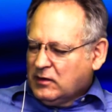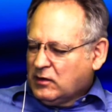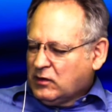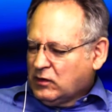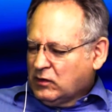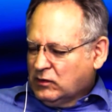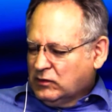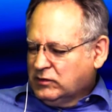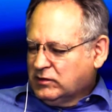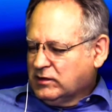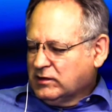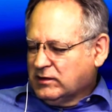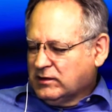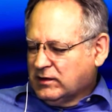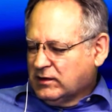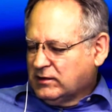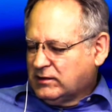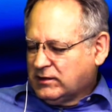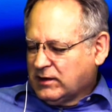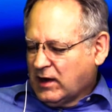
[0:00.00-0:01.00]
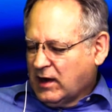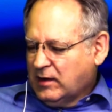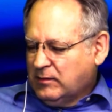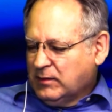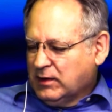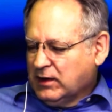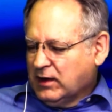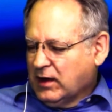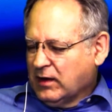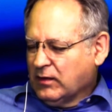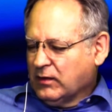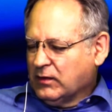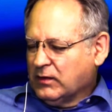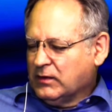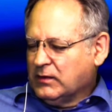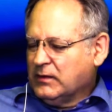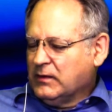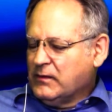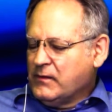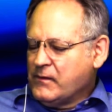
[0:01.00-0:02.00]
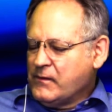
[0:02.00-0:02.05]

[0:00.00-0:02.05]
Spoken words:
closes this time together.